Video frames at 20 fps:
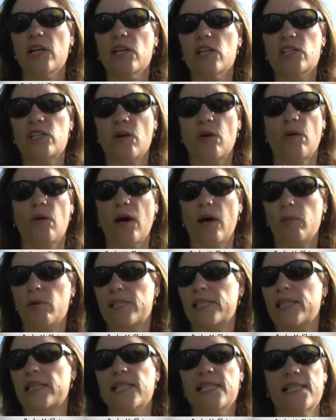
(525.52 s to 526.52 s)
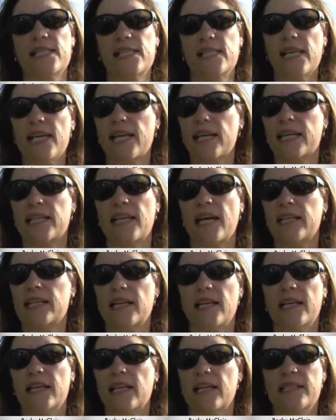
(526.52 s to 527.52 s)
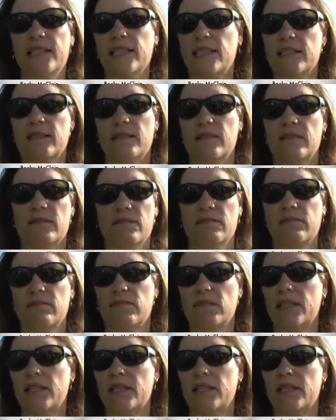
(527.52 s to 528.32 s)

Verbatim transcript: So I was getting sick, and I, and I didn't